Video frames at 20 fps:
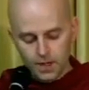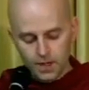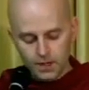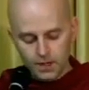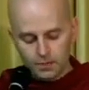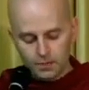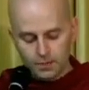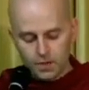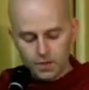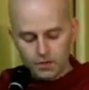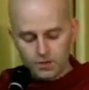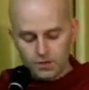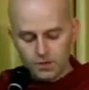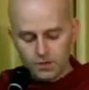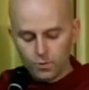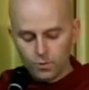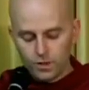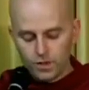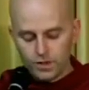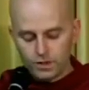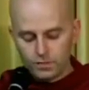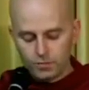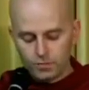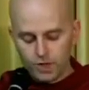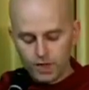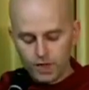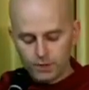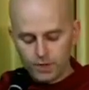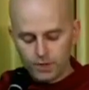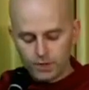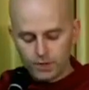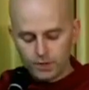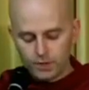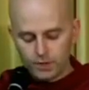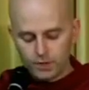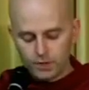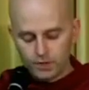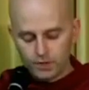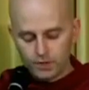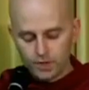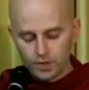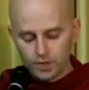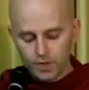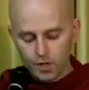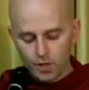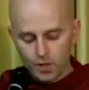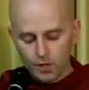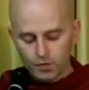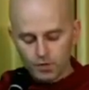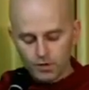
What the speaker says: the person with a blemish, who